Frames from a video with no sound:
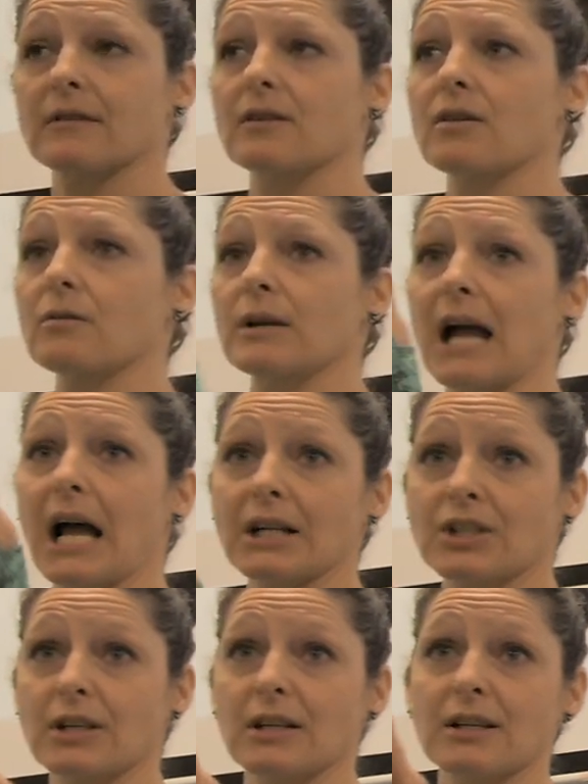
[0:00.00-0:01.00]
Your
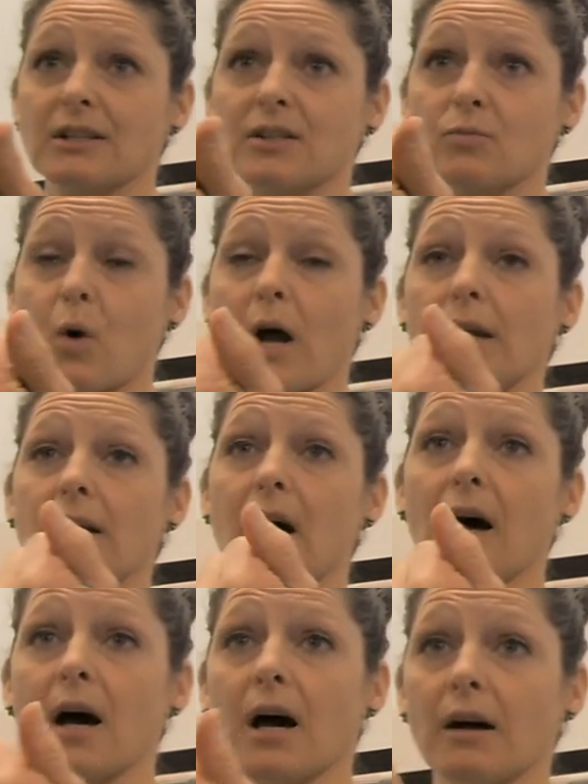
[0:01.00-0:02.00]
reaction is one
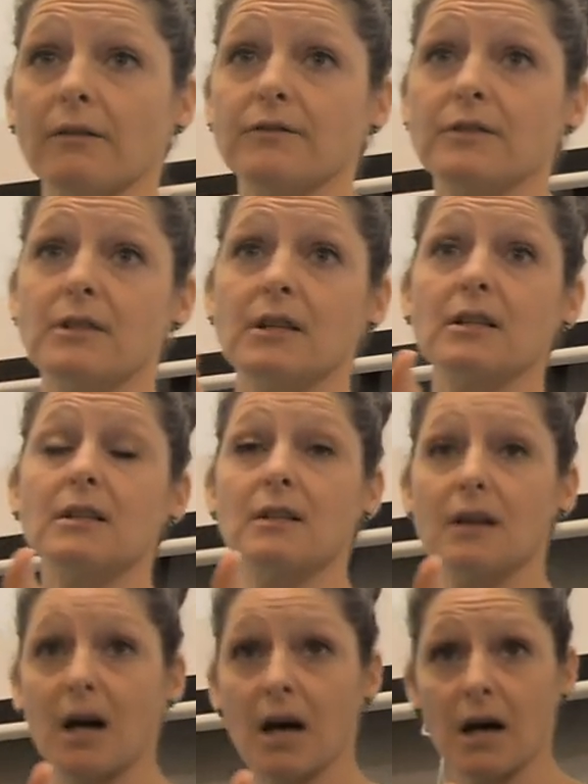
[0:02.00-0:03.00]
of dis-
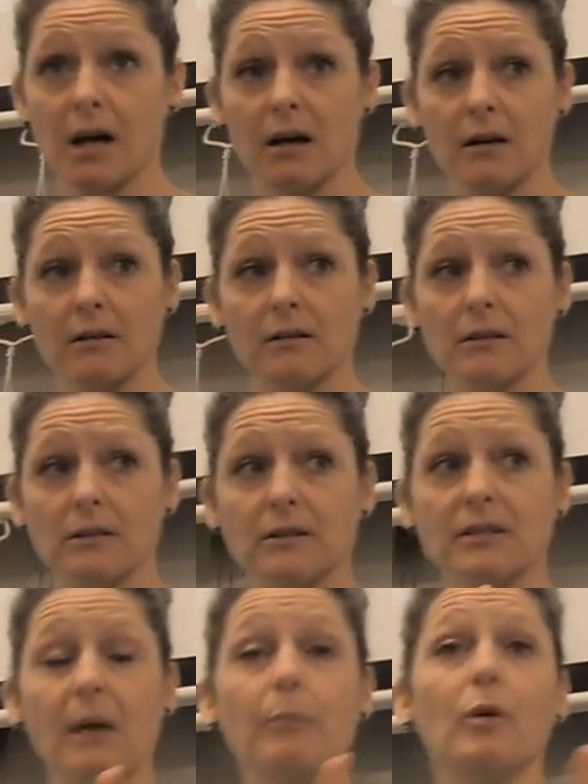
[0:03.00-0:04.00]
uh,
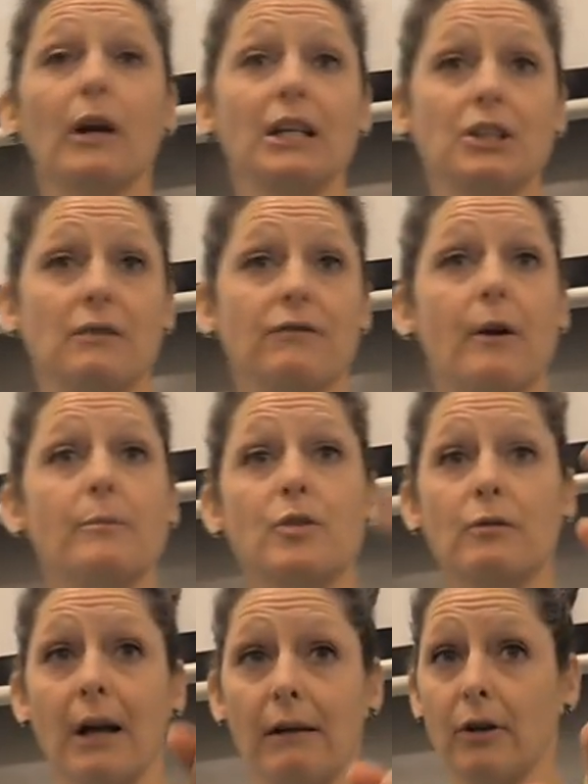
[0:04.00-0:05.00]
separation from
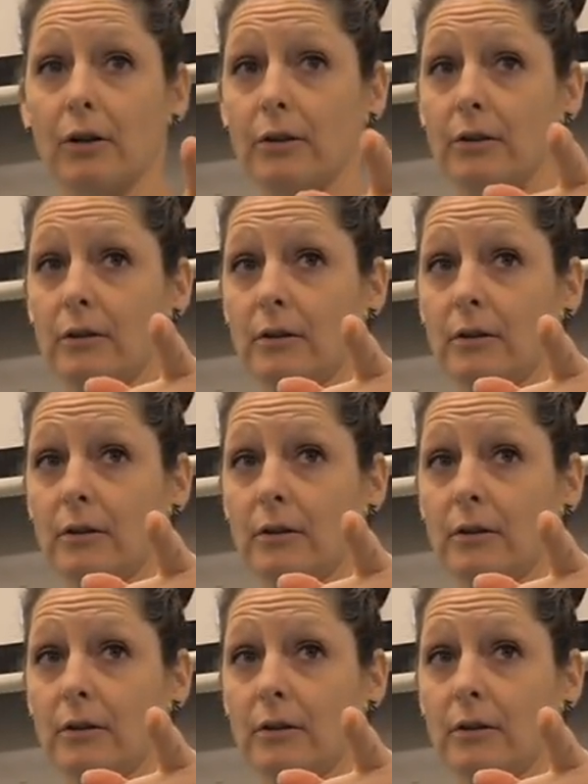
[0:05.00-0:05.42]
survival